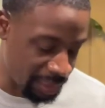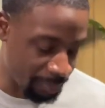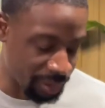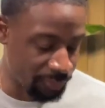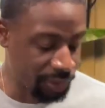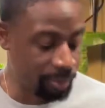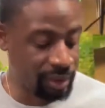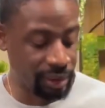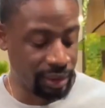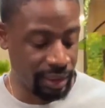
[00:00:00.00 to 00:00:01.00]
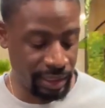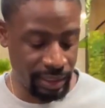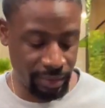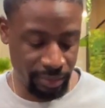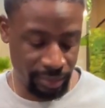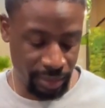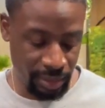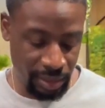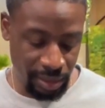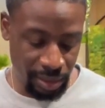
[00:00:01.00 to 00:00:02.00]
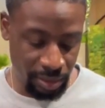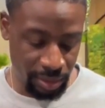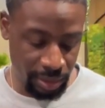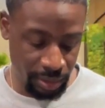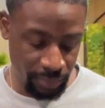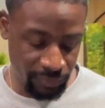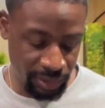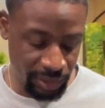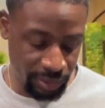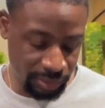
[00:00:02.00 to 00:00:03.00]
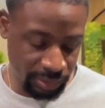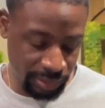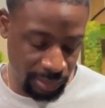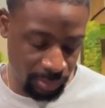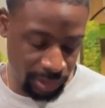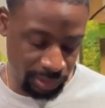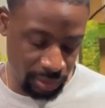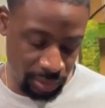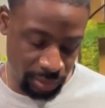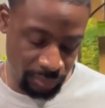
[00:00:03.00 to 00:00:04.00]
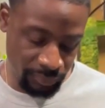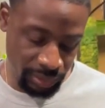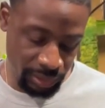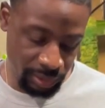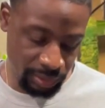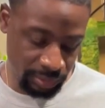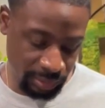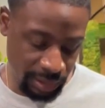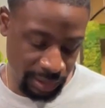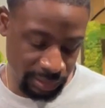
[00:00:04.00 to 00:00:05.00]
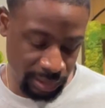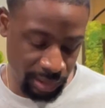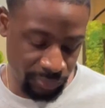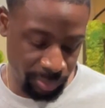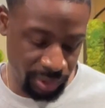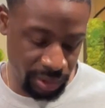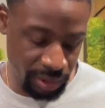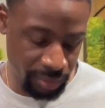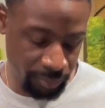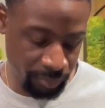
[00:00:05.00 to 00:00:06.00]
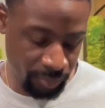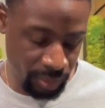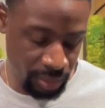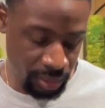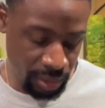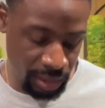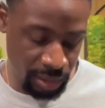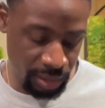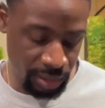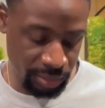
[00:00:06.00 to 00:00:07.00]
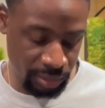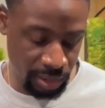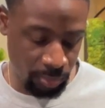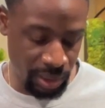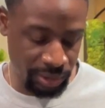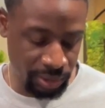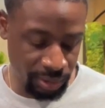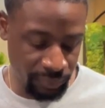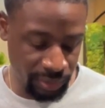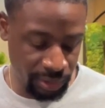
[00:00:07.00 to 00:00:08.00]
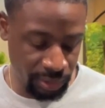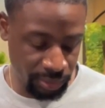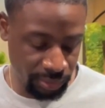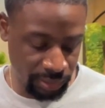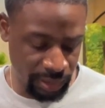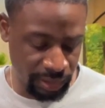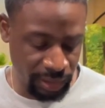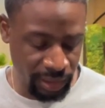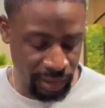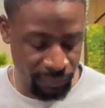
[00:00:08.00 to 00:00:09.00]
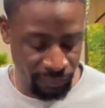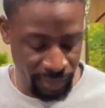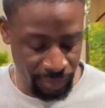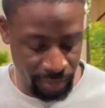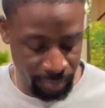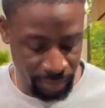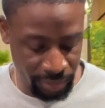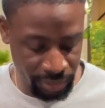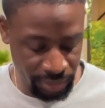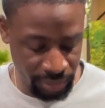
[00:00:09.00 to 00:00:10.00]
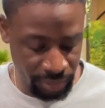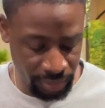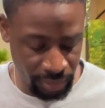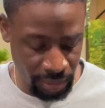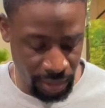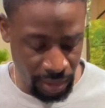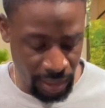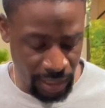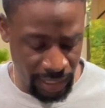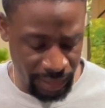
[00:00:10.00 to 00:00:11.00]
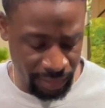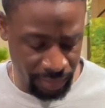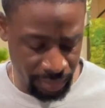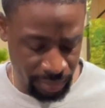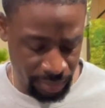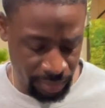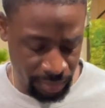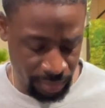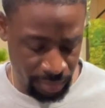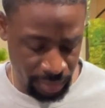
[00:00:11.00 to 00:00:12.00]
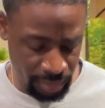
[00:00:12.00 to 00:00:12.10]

definitely gonna be looking out on her videos, because I watch all her videos. I like started from the beginning and then start watching her videos, and I think I found her because she either